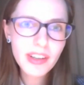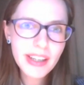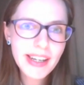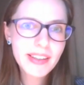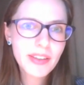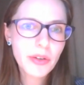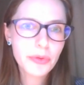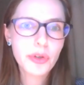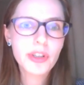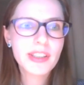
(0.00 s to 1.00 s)
then
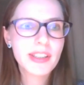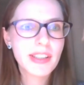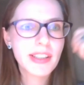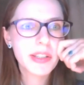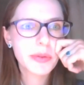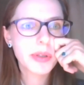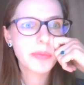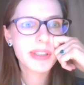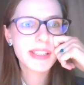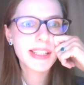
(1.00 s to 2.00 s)
of course it will
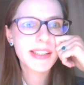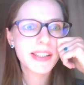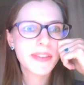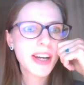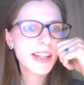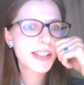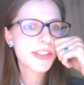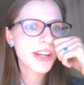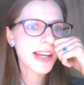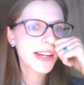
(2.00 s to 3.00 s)
be seen as
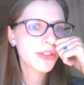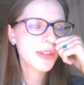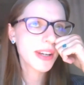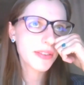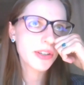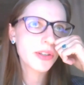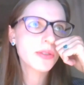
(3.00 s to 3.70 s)
advantage. And you never